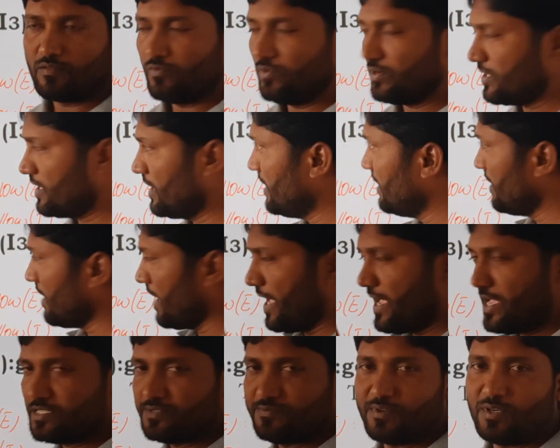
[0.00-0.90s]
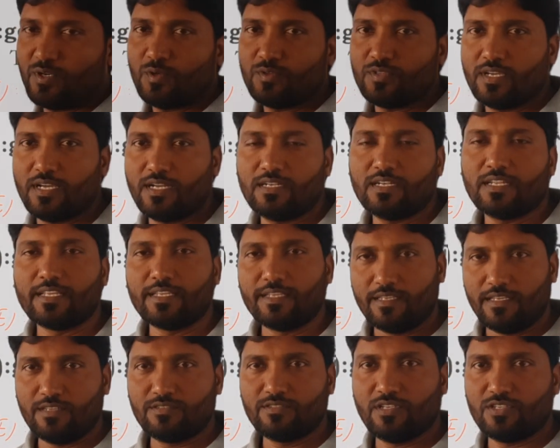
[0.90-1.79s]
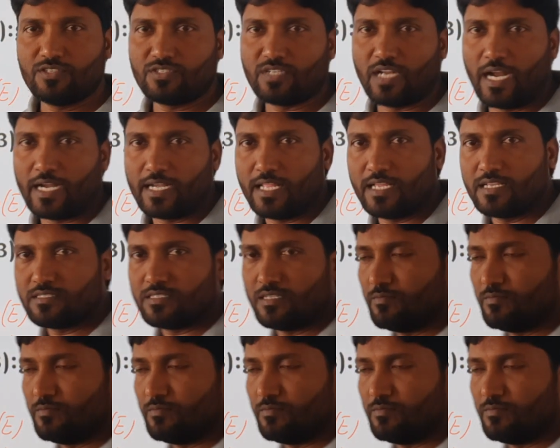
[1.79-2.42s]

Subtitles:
Okay, as we know that E is the starting